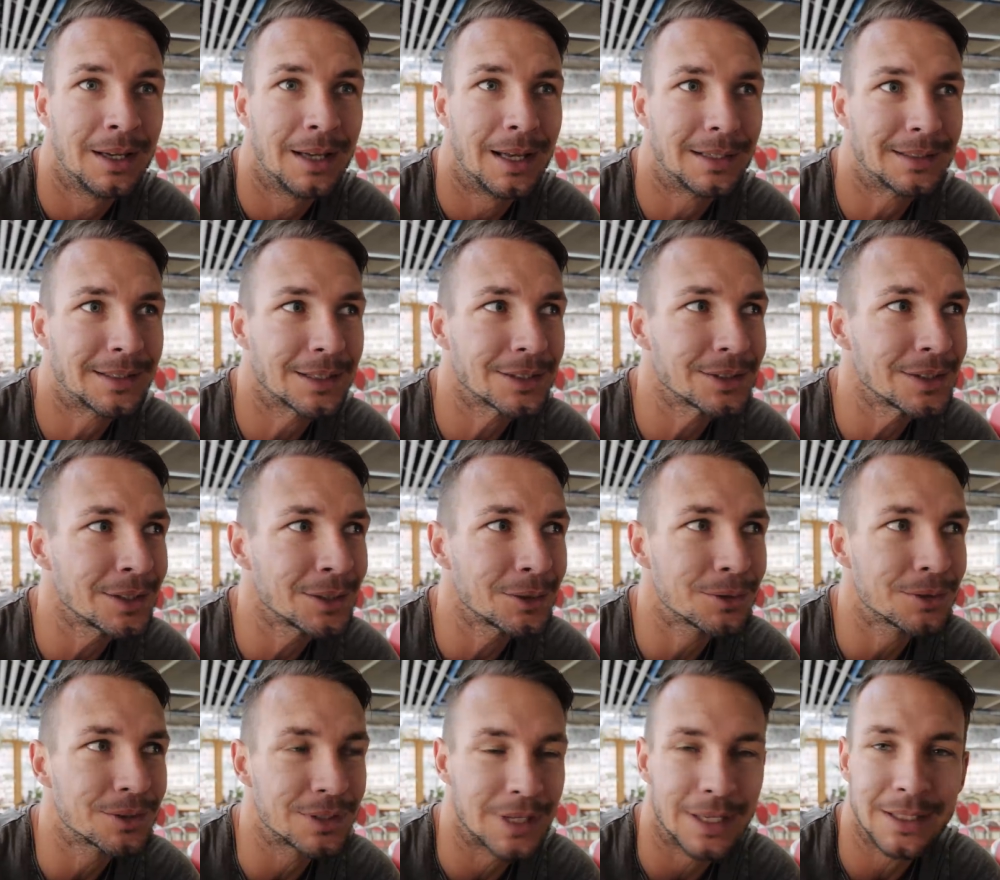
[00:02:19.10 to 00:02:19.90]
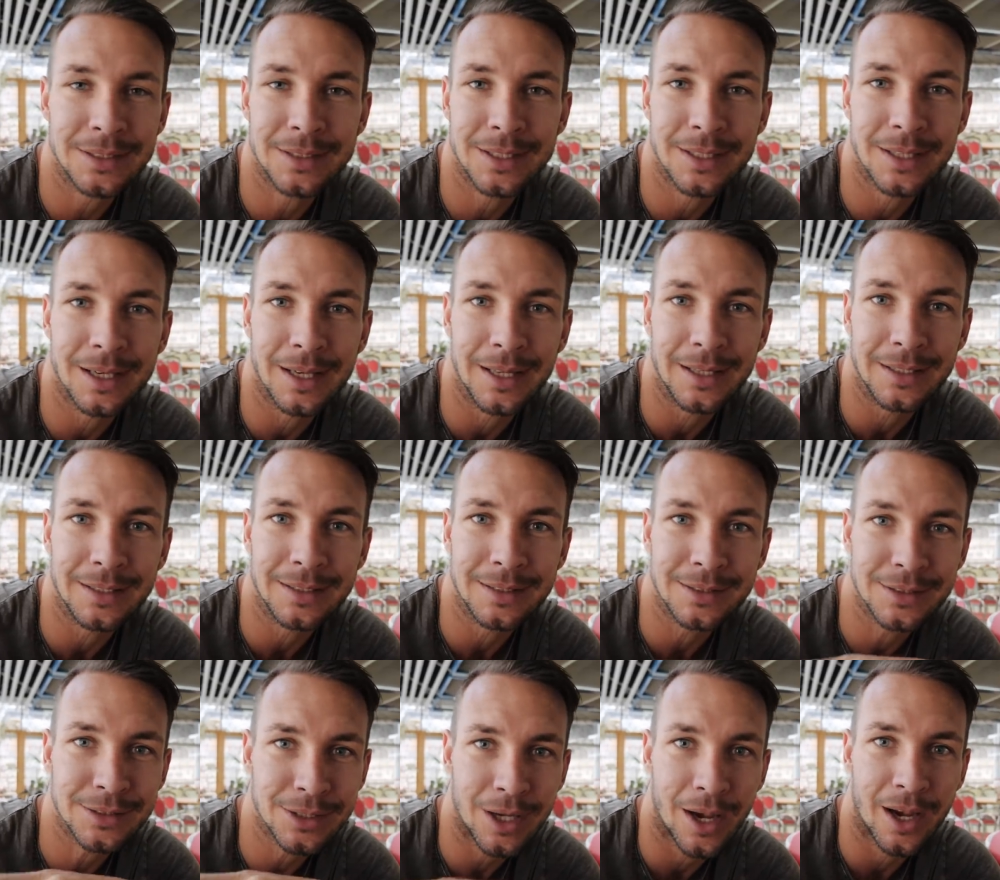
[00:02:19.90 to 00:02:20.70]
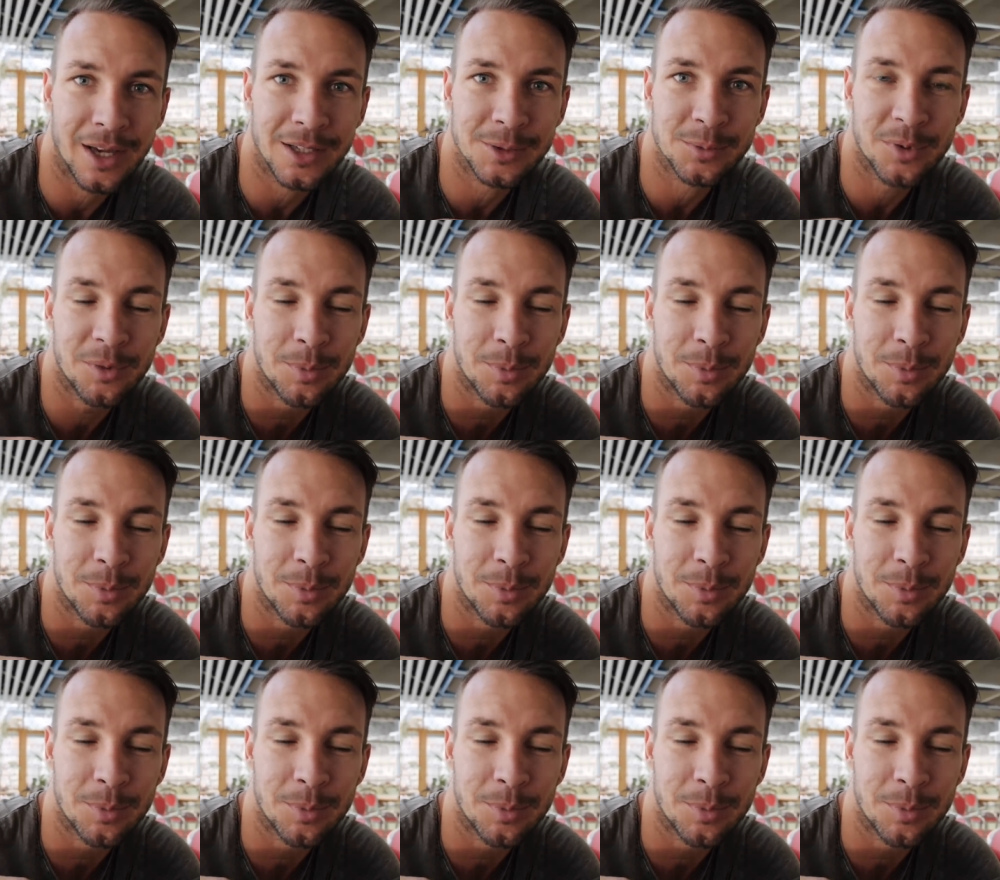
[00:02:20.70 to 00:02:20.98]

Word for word: it's actually decently sized.